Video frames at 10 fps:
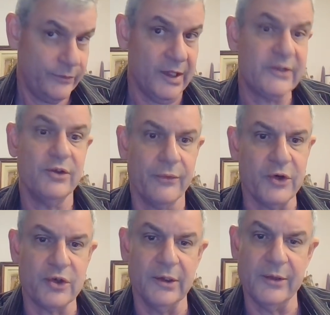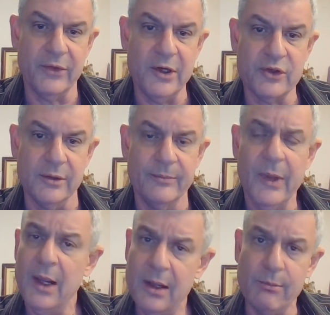That's the official definition.
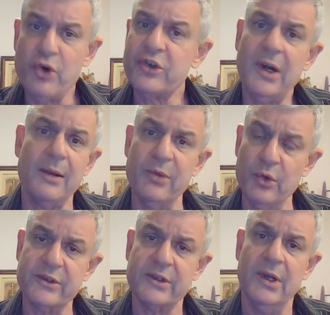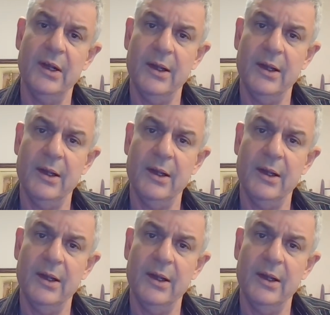Emotional abuse,